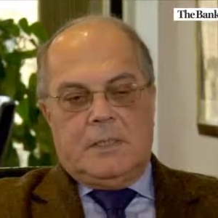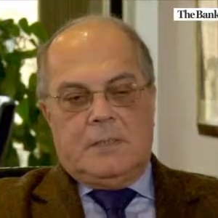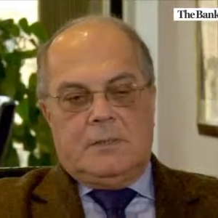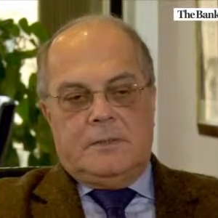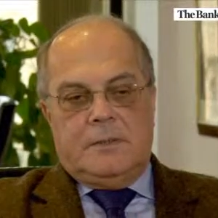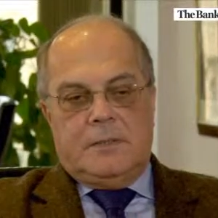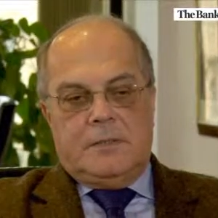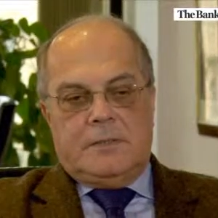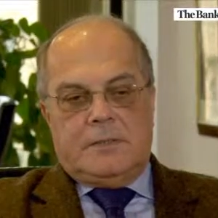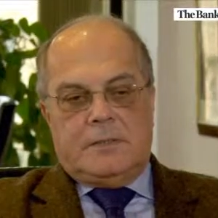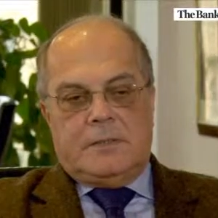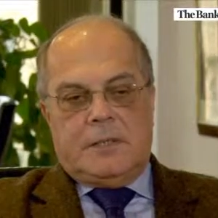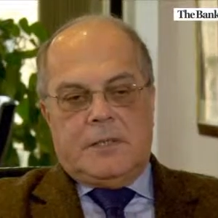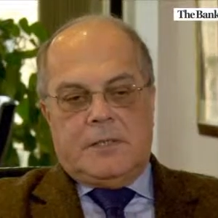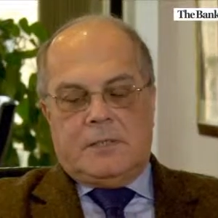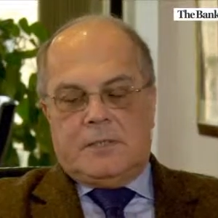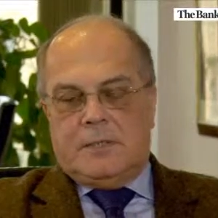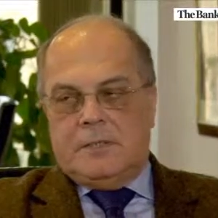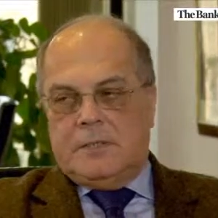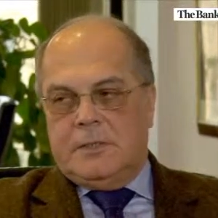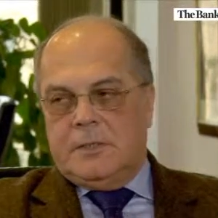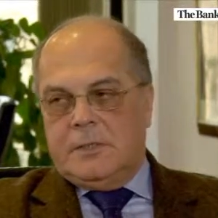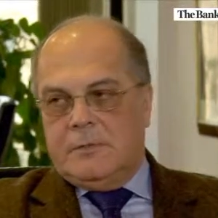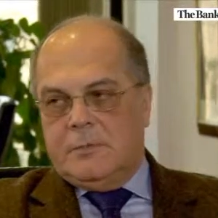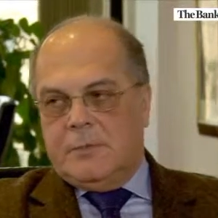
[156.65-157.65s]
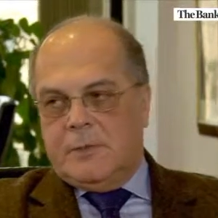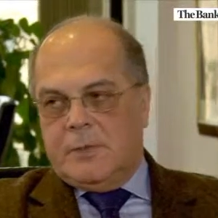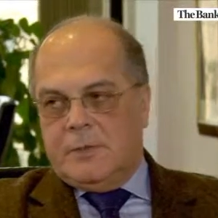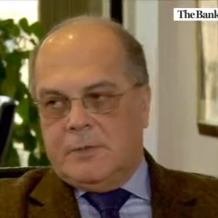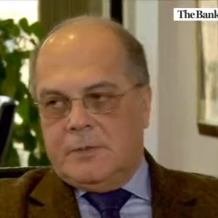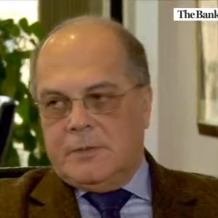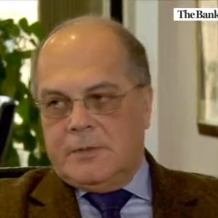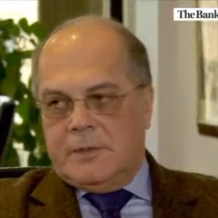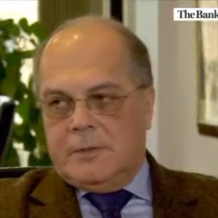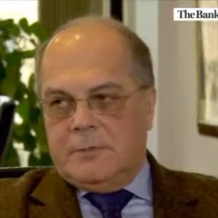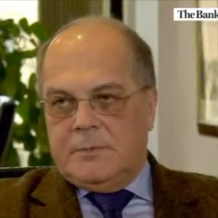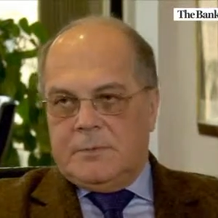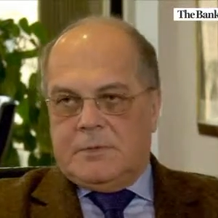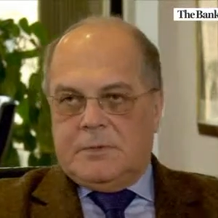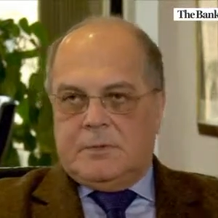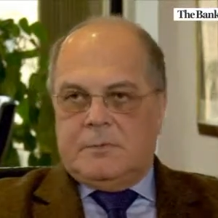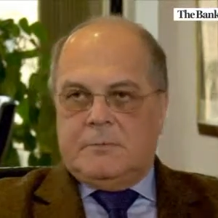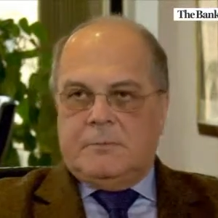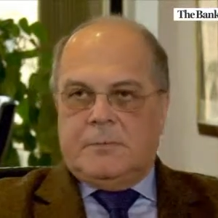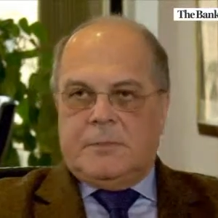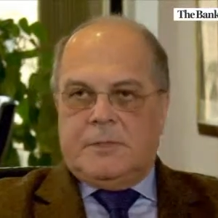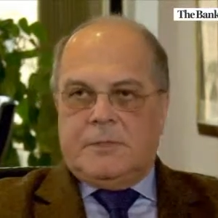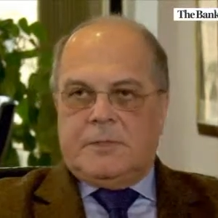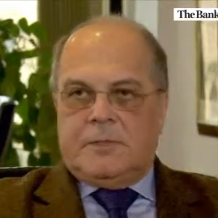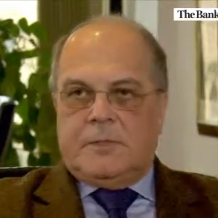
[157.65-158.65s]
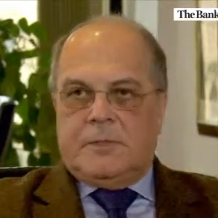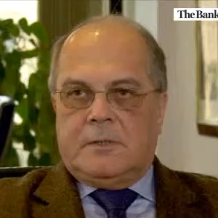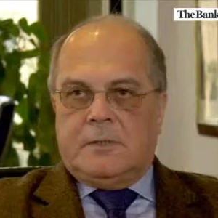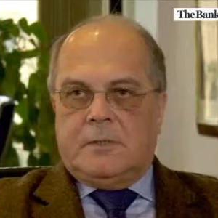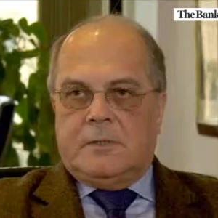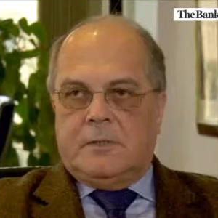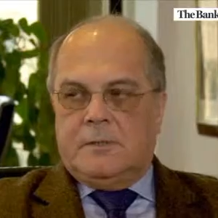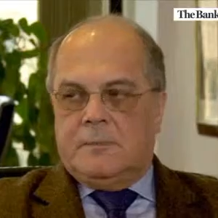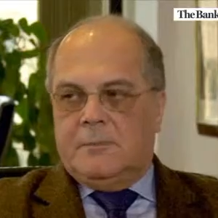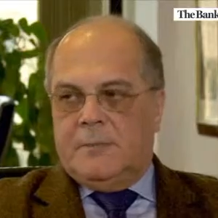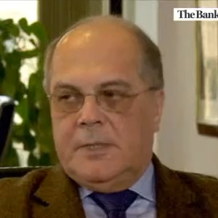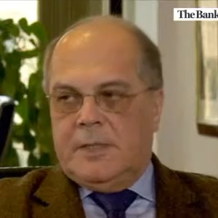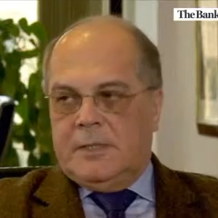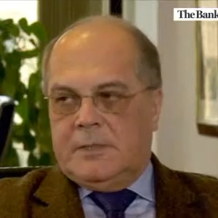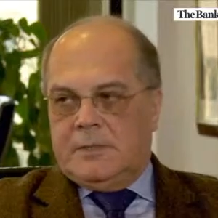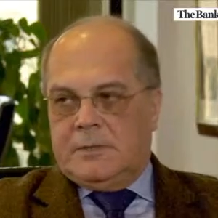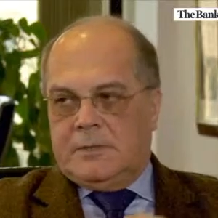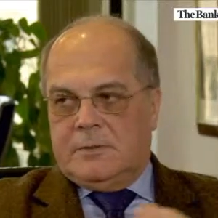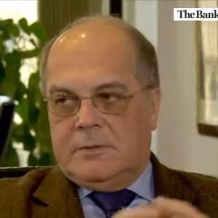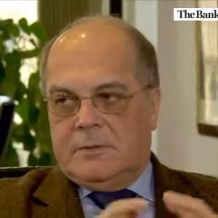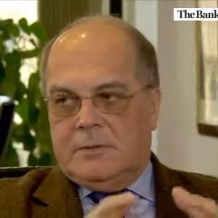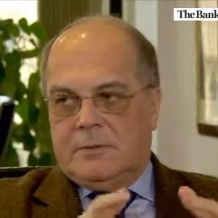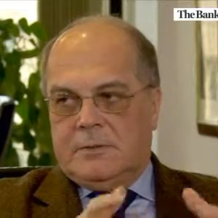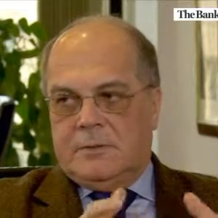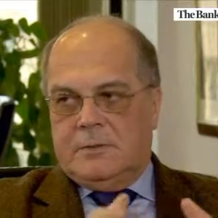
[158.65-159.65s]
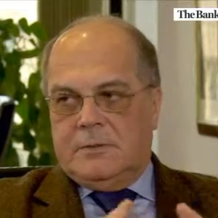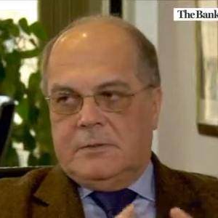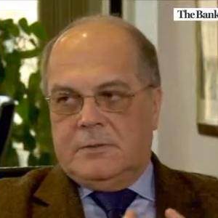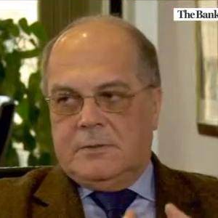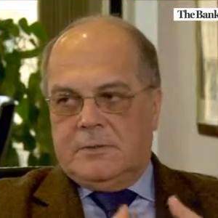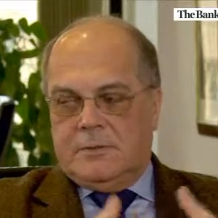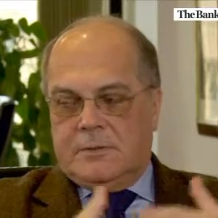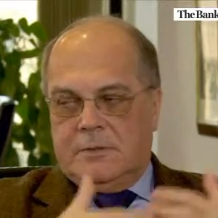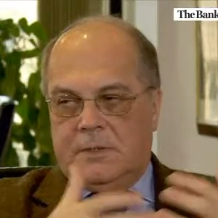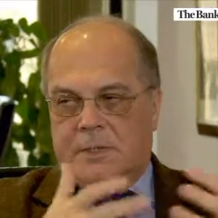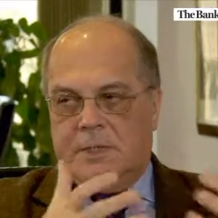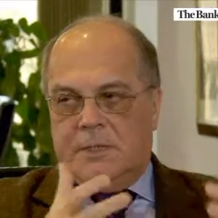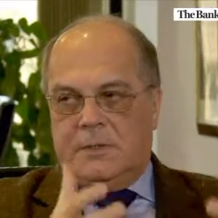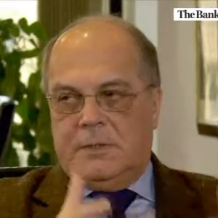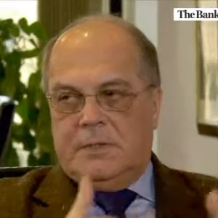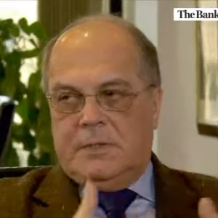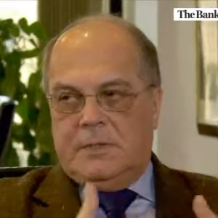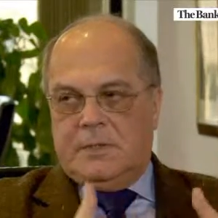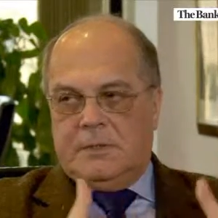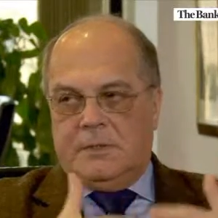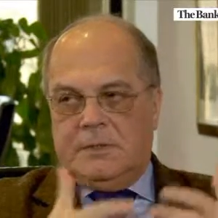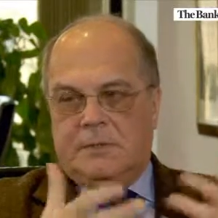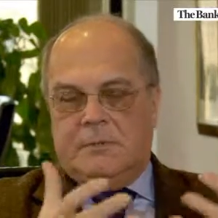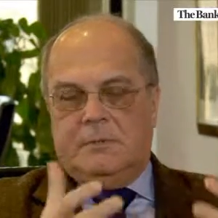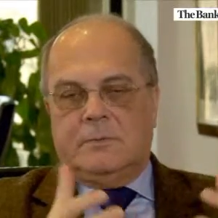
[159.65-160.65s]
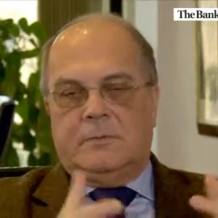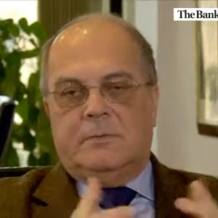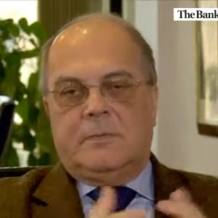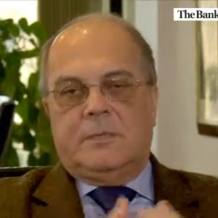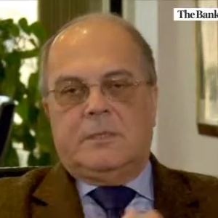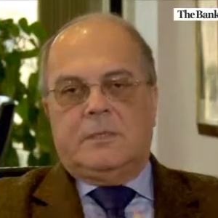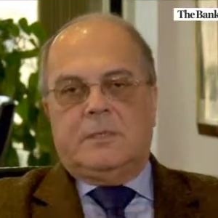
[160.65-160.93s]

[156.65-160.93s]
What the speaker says: restructuring programs, particularly based on training. So